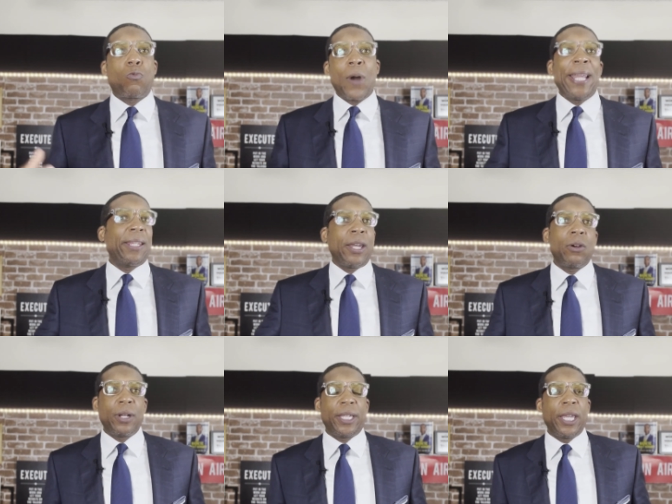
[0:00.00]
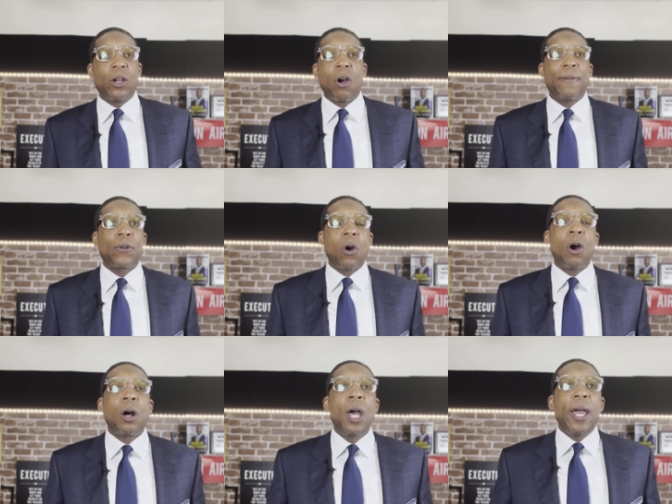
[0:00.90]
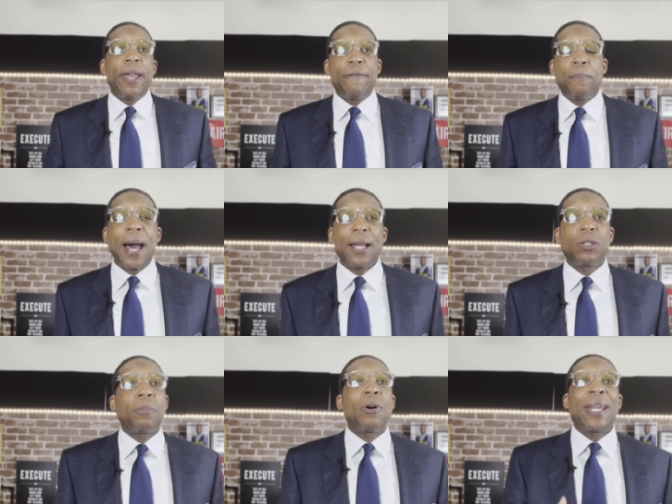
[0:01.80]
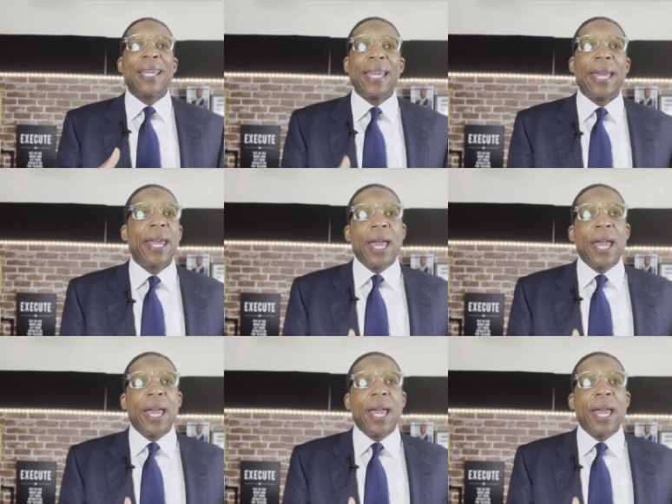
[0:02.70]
right there on the kickoff call if possible. And again,